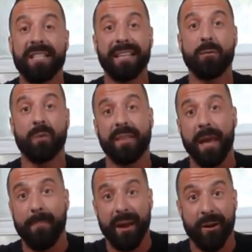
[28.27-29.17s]
are dealing with
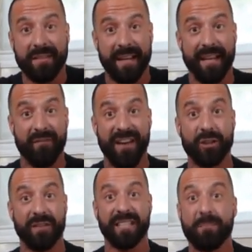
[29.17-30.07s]
a parasitic infection.